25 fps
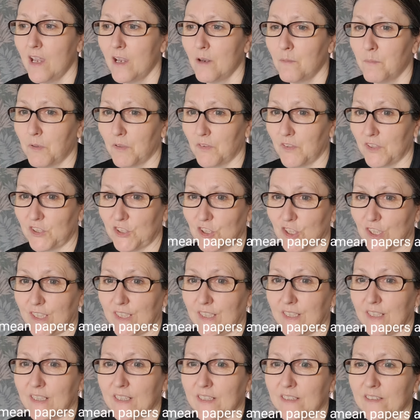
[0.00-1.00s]
But the
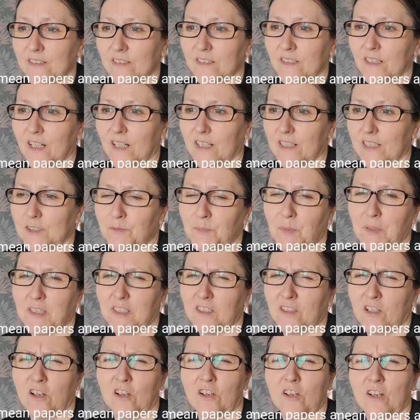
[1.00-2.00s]
cheating and he's been
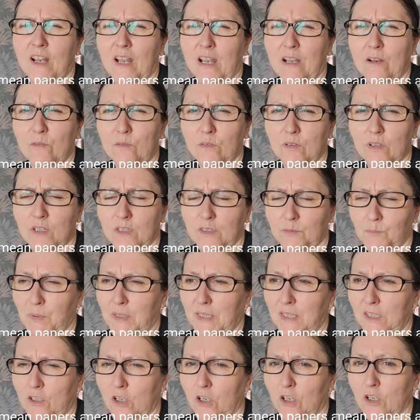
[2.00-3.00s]
caught out,
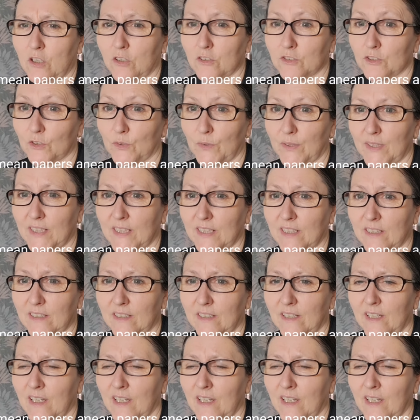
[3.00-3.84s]
been caught doing it.